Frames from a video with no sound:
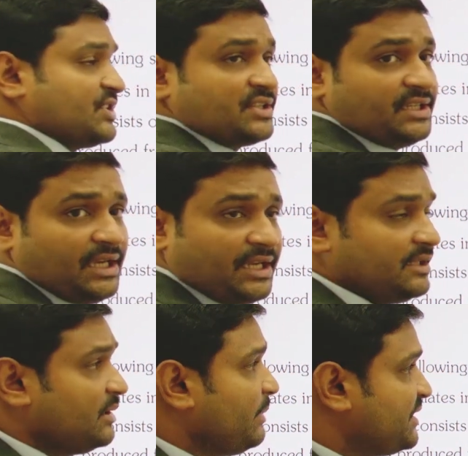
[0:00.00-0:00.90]
again the
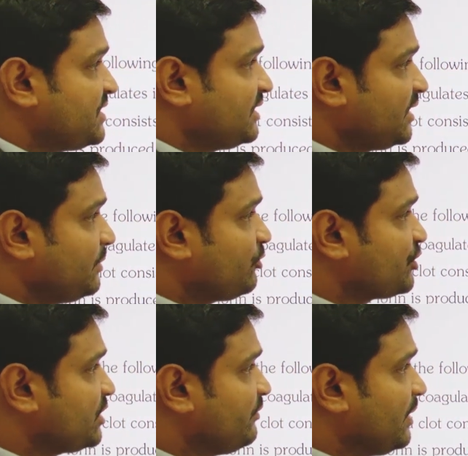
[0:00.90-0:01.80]
matching type question
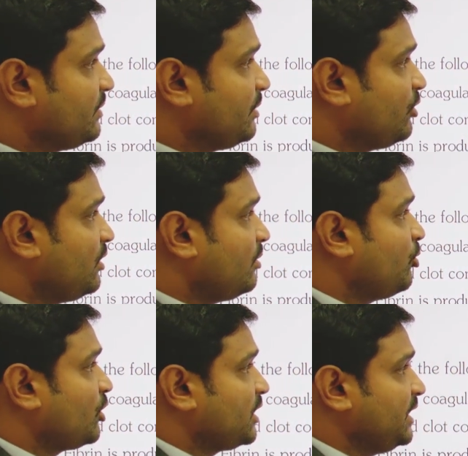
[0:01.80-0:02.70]
from the
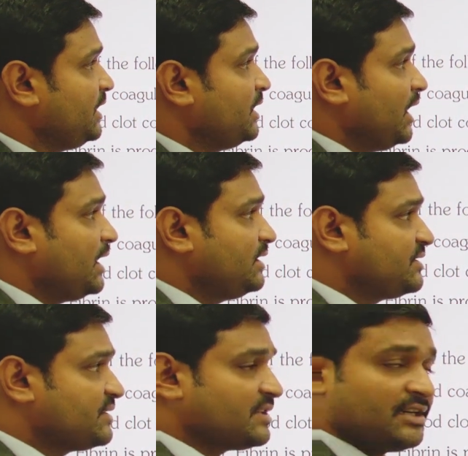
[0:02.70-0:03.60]
botany, and this is
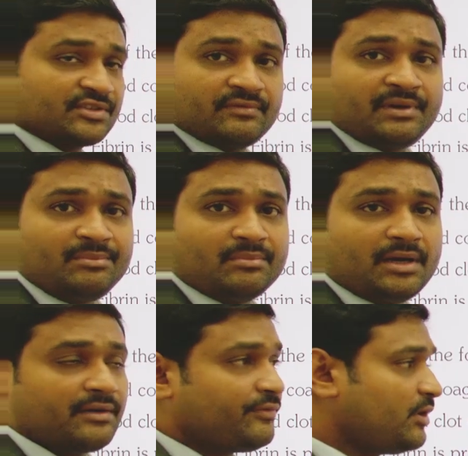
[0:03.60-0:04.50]
also from
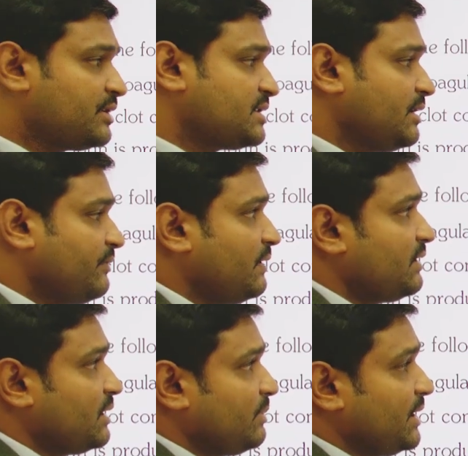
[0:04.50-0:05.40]
morphology of flowering
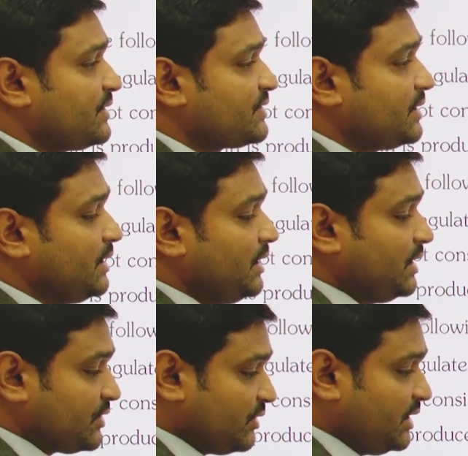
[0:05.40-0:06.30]
plants. So
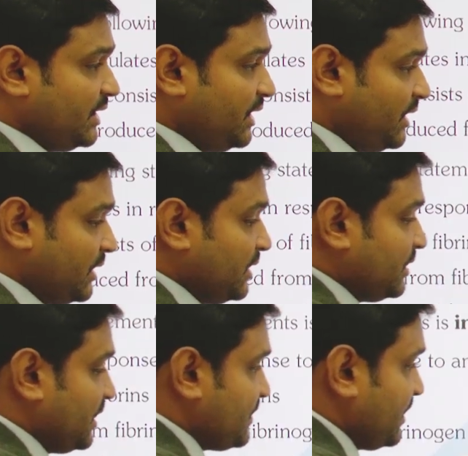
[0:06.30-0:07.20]
here there
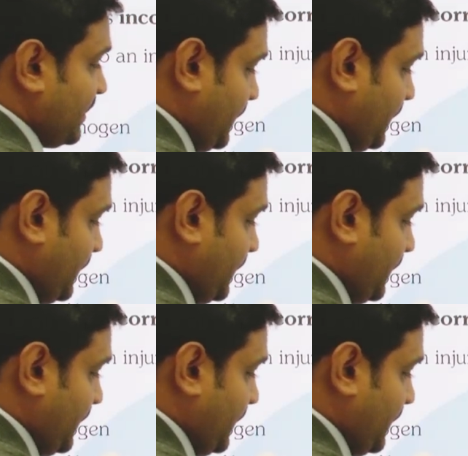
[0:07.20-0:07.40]
is a